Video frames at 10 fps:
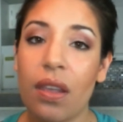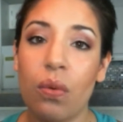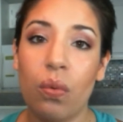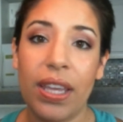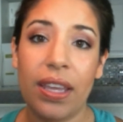
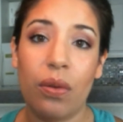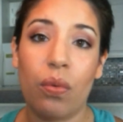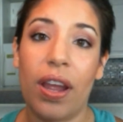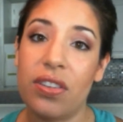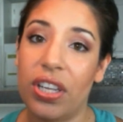we
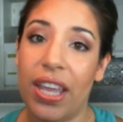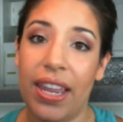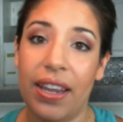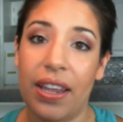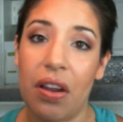were
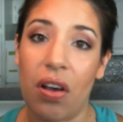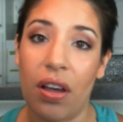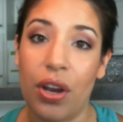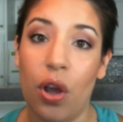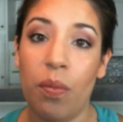educated
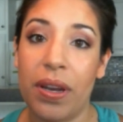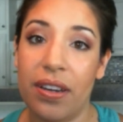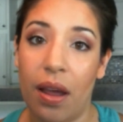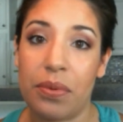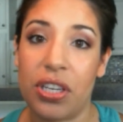on open
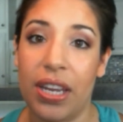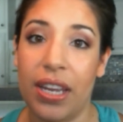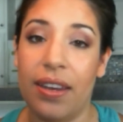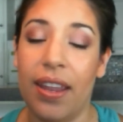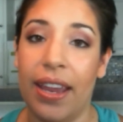
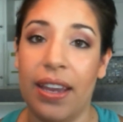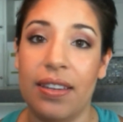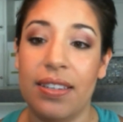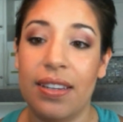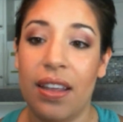adoption
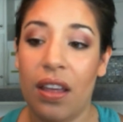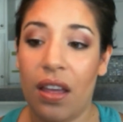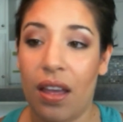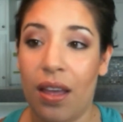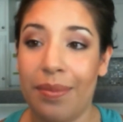
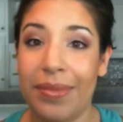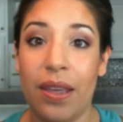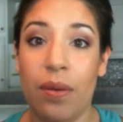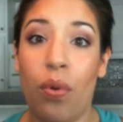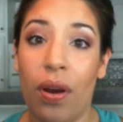and the
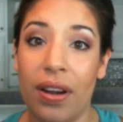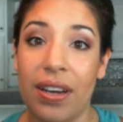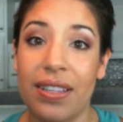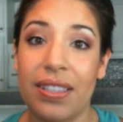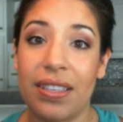
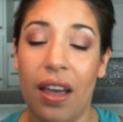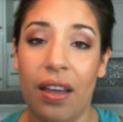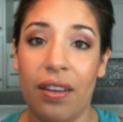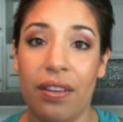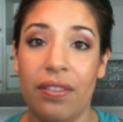importance
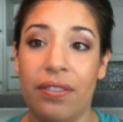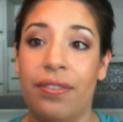of